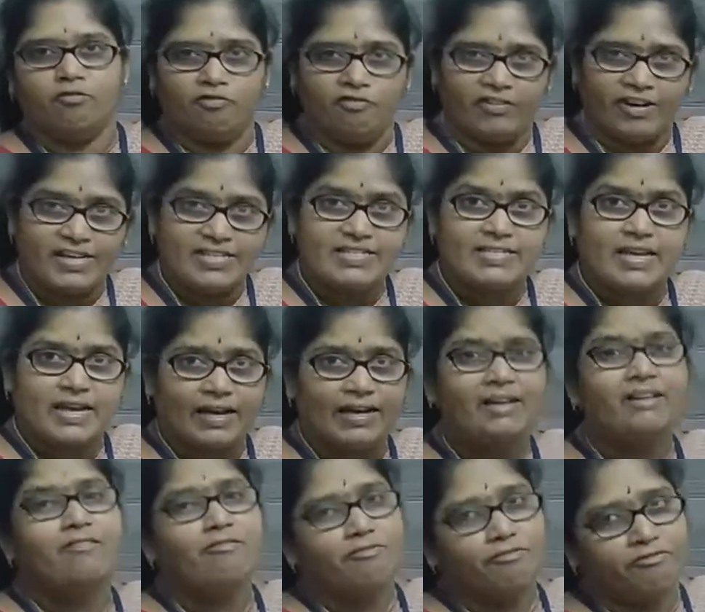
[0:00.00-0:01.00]
Was
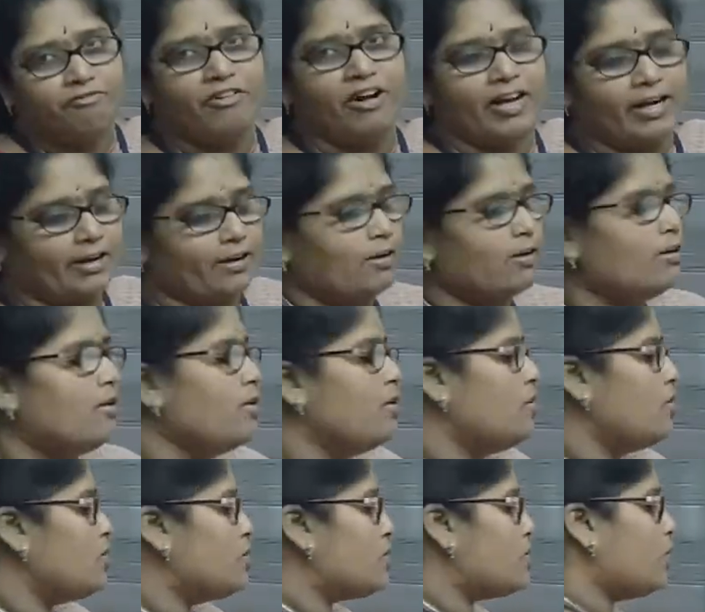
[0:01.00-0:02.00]
and were.
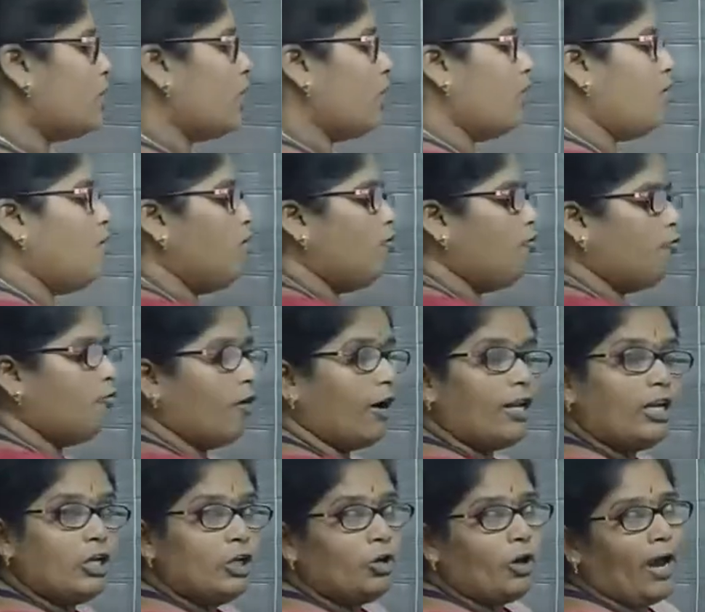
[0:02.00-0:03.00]
So
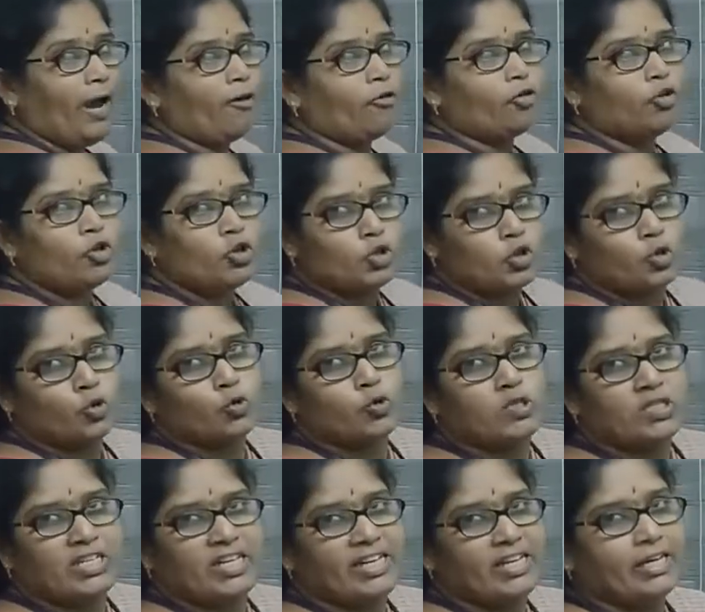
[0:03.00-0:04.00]
one you have to
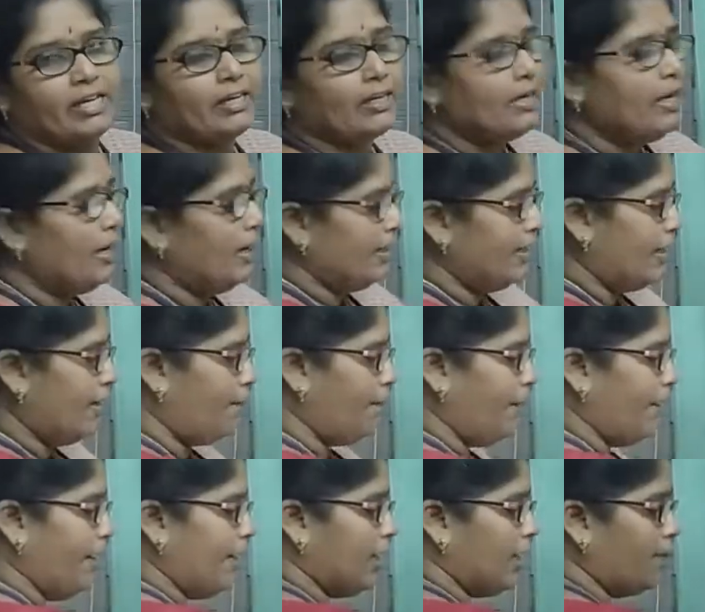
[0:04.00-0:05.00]
choose here
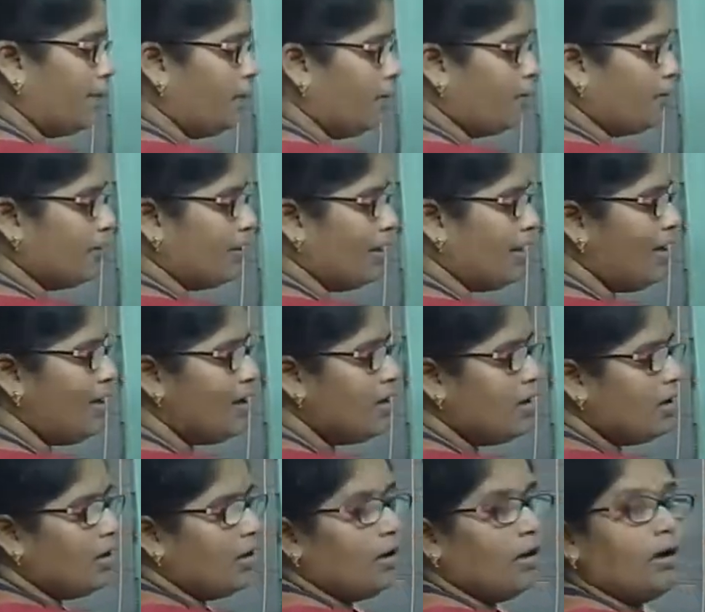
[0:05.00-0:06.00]
depending upon the
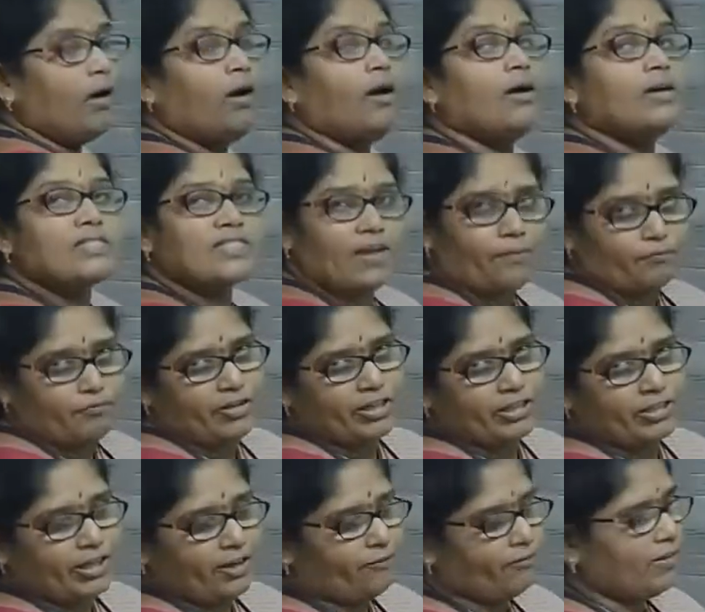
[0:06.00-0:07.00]

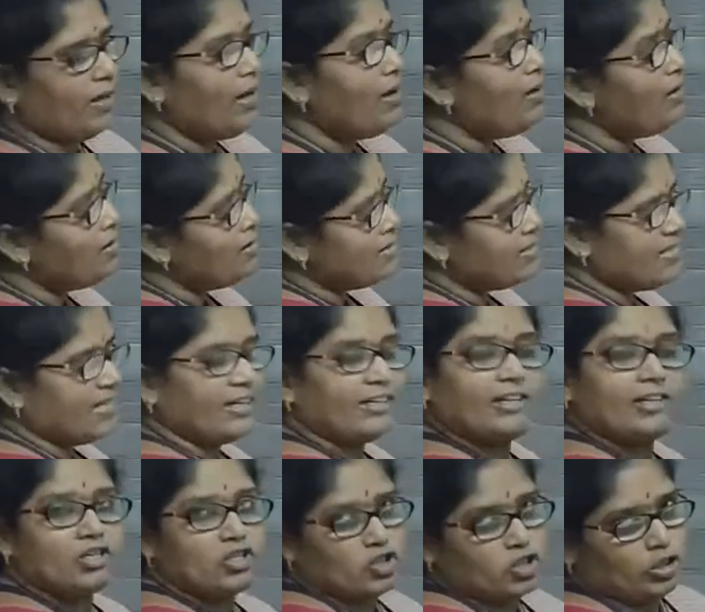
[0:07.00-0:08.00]
subject of the
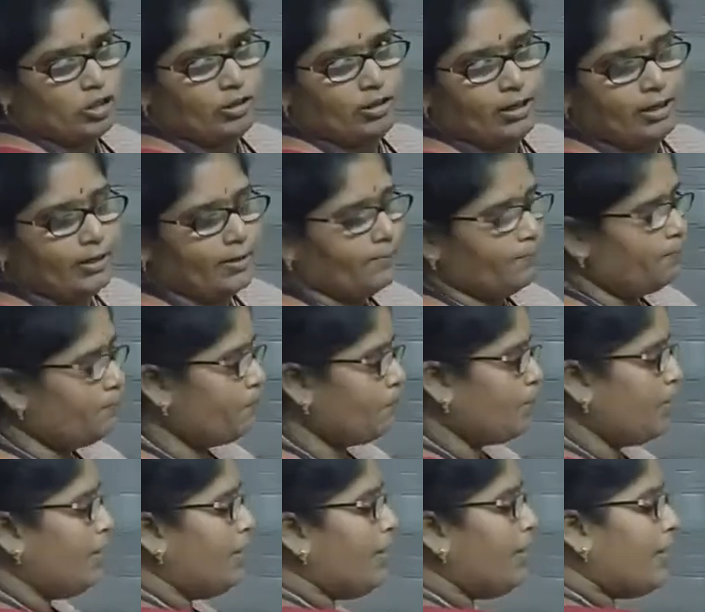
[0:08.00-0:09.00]
sentence, children.
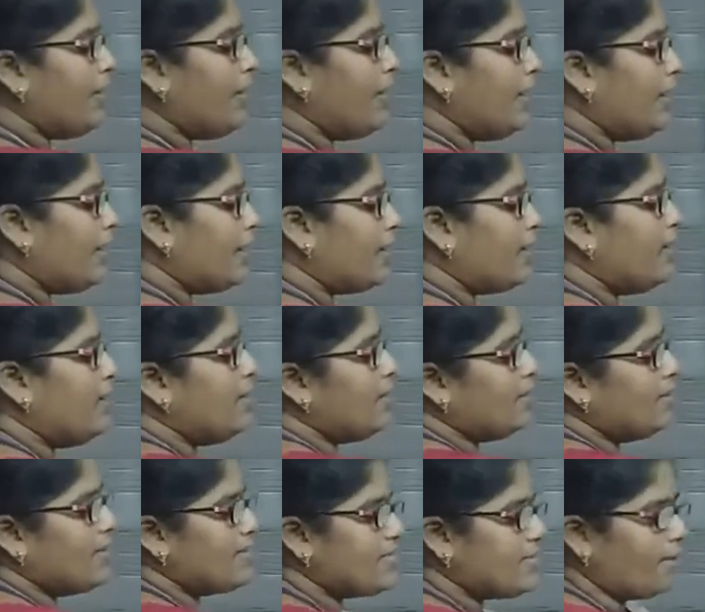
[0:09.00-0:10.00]
Here
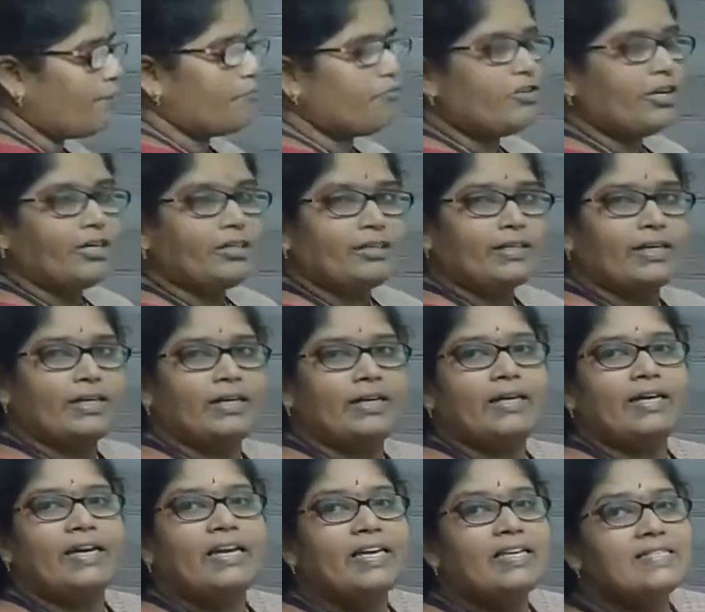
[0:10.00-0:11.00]
the subject
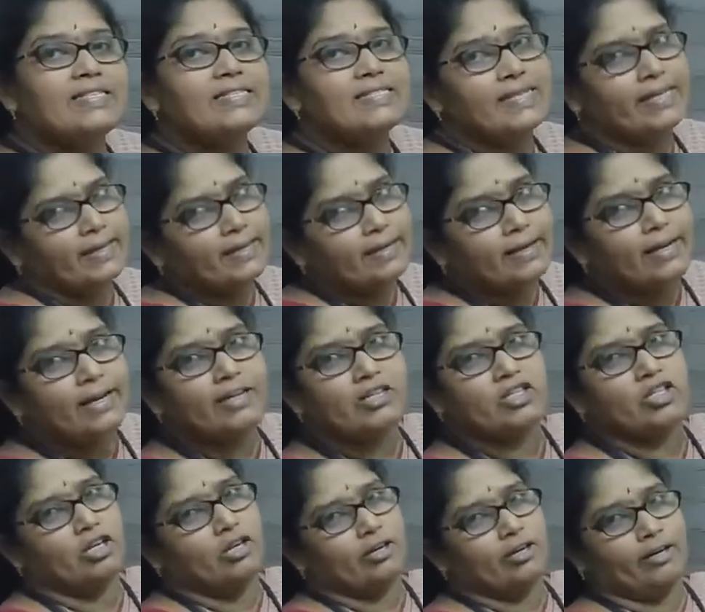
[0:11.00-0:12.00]
is singular,
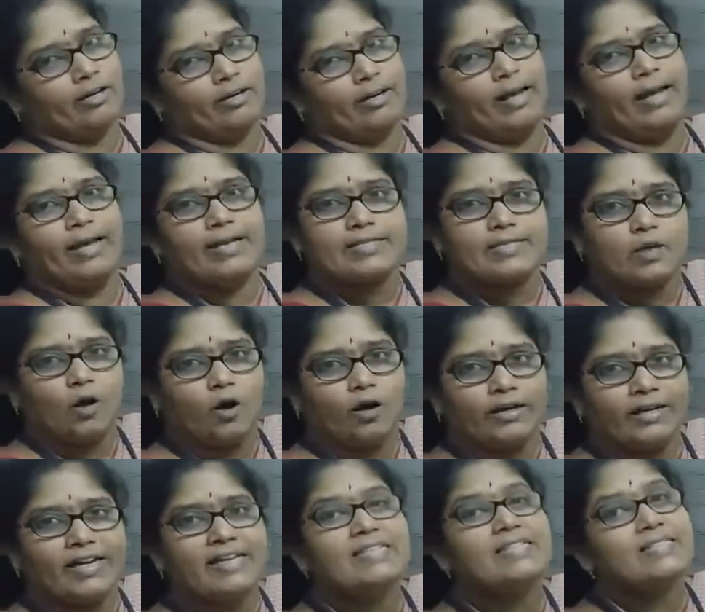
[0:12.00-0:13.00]
children. A
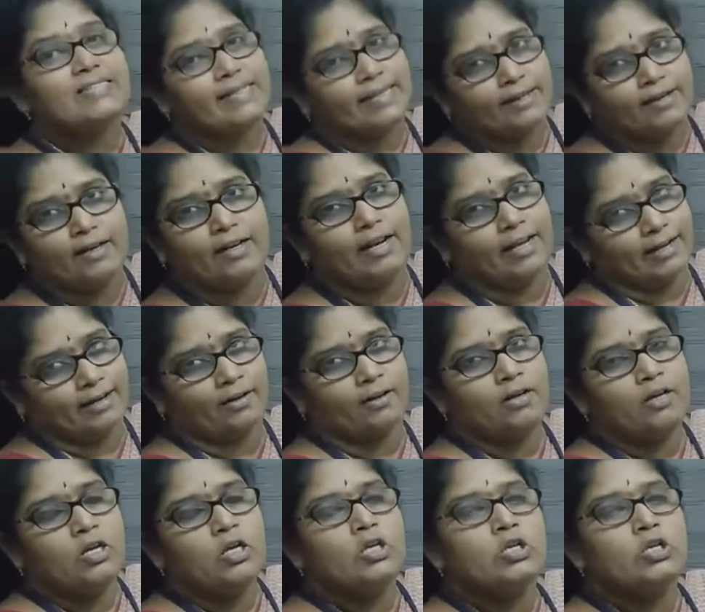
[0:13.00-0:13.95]
song is singular.